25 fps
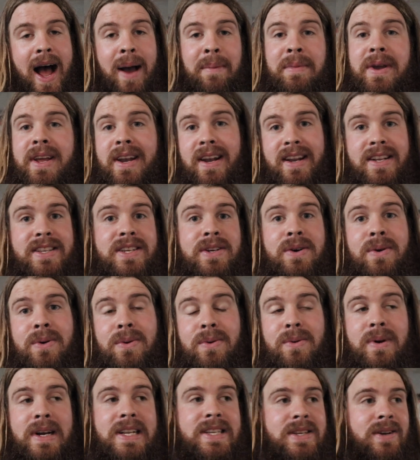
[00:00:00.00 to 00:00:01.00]
I mean, it's
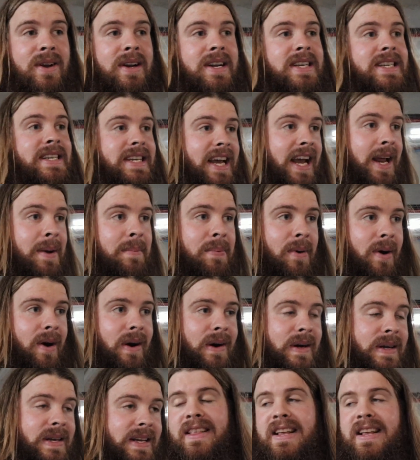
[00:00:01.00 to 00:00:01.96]
cool, it's not a skate park.